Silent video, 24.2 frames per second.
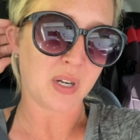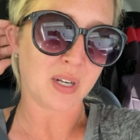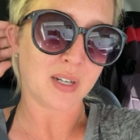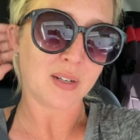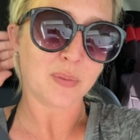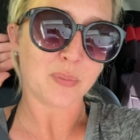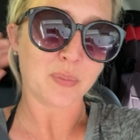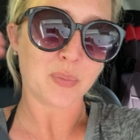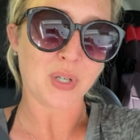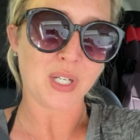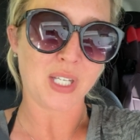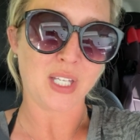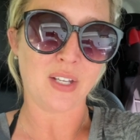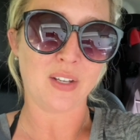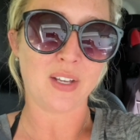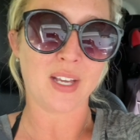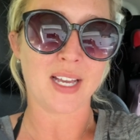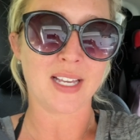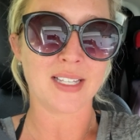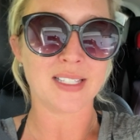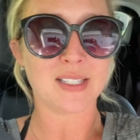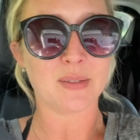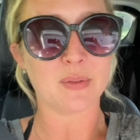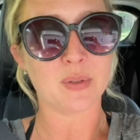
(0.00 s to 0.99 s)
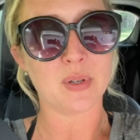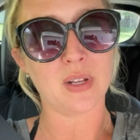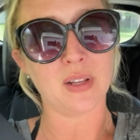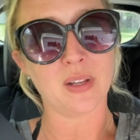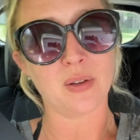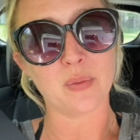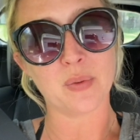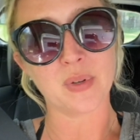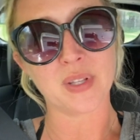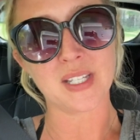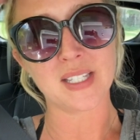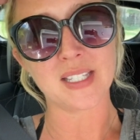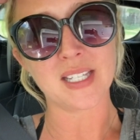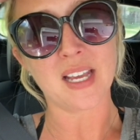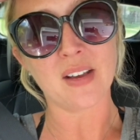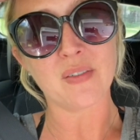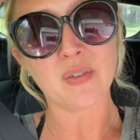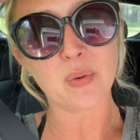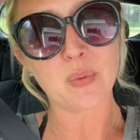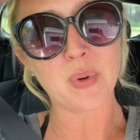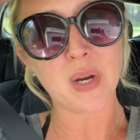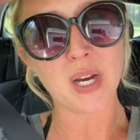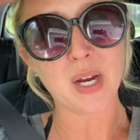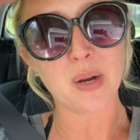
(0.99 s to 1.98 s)
I don't bring you guys along with us
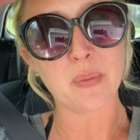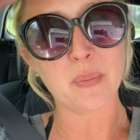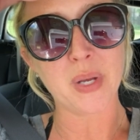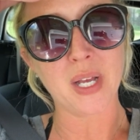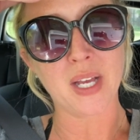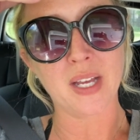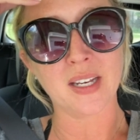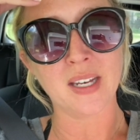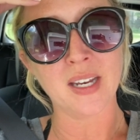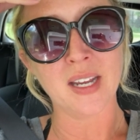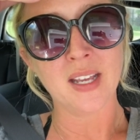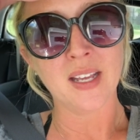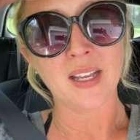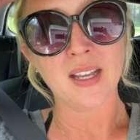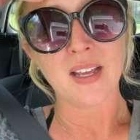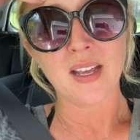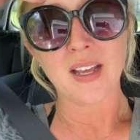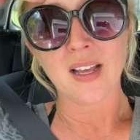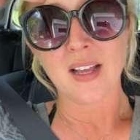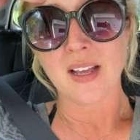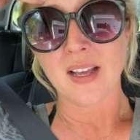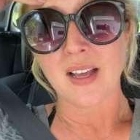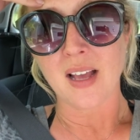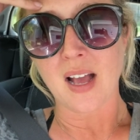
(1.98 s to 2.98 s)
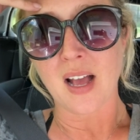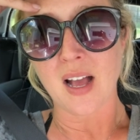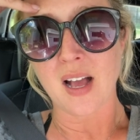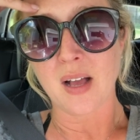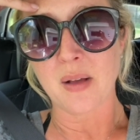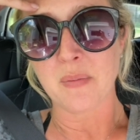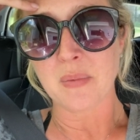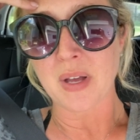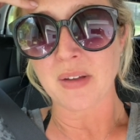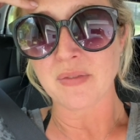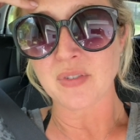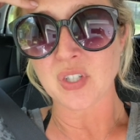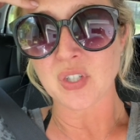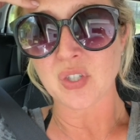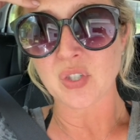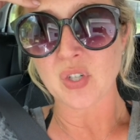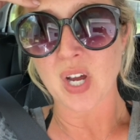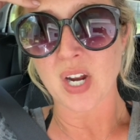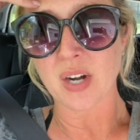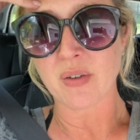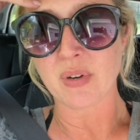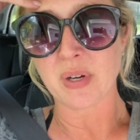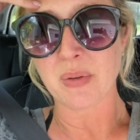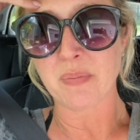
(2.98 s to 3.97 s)
everywhere, but um, I'm just
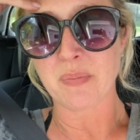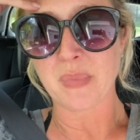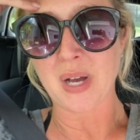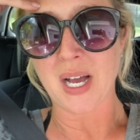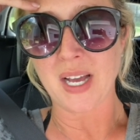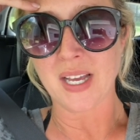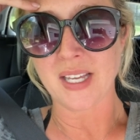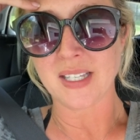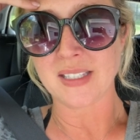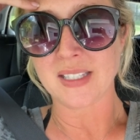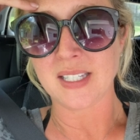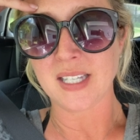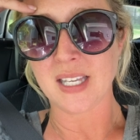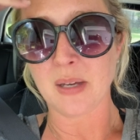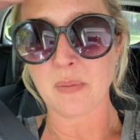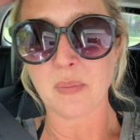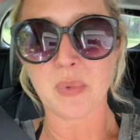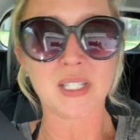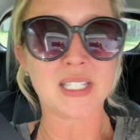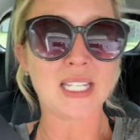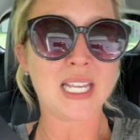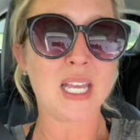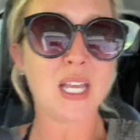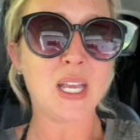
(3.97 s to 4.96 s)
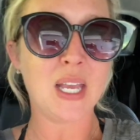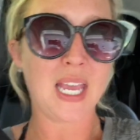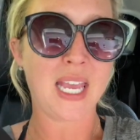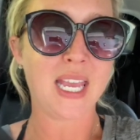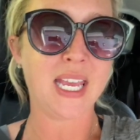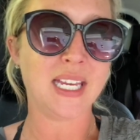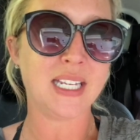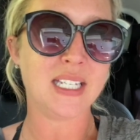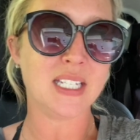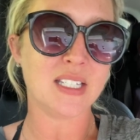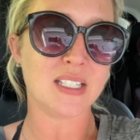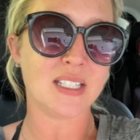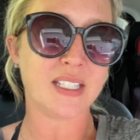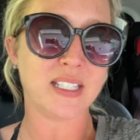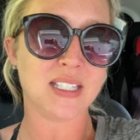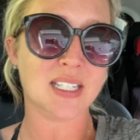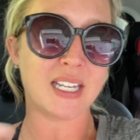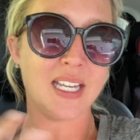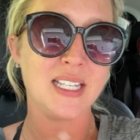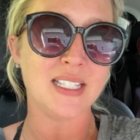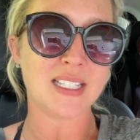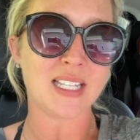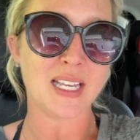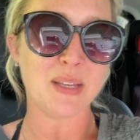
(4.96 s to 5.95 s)
trying to remind him because he, he just,
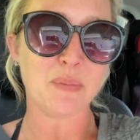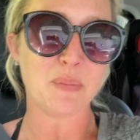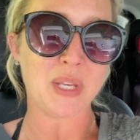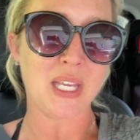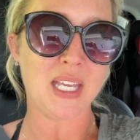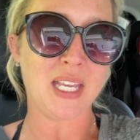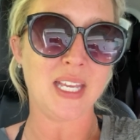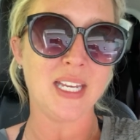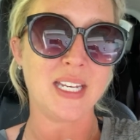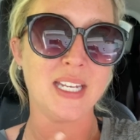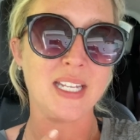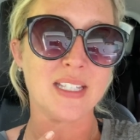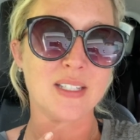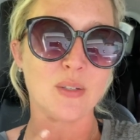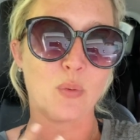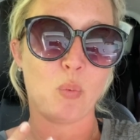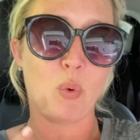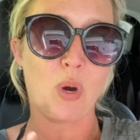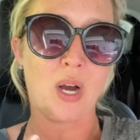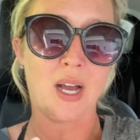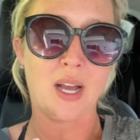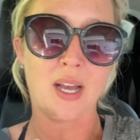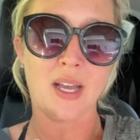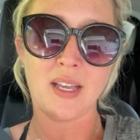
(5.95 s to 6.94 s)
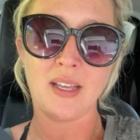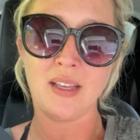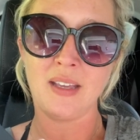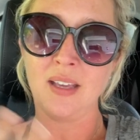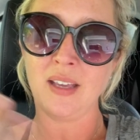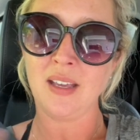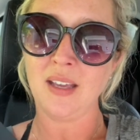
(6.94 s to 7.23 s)
he's like me, he needs a why.